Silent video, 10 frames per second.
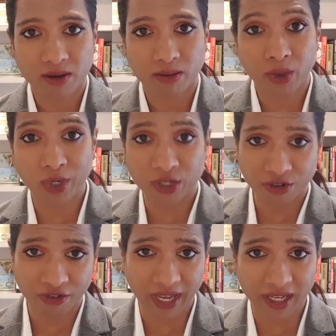But when you
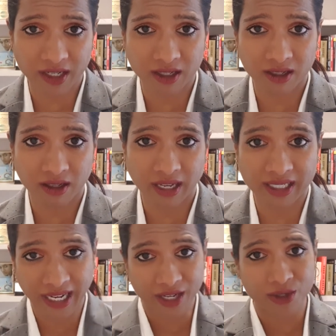fail and
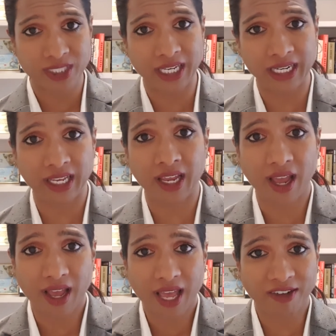now you suddenly
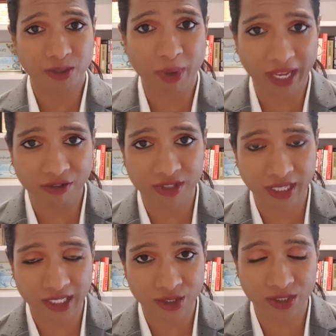have to pay for
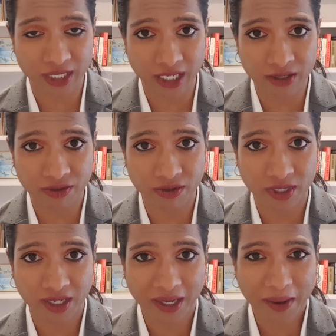things yourself,
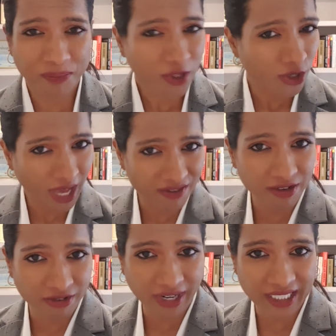you have a
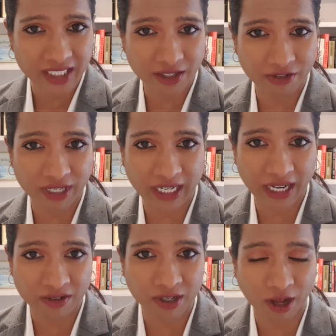very different
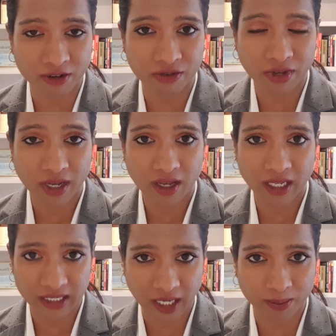level of
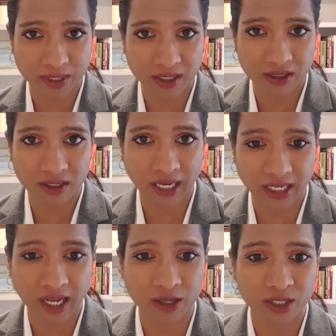acceptance and
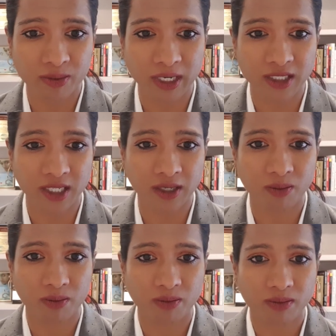accountability.
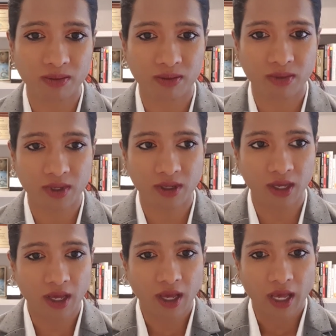
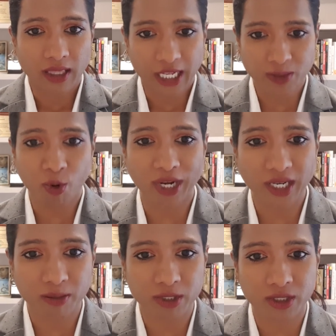That's point
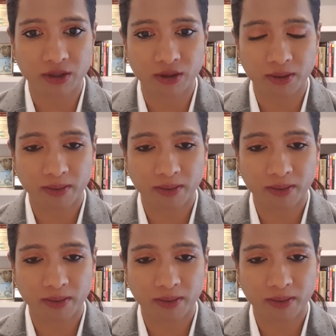number 2.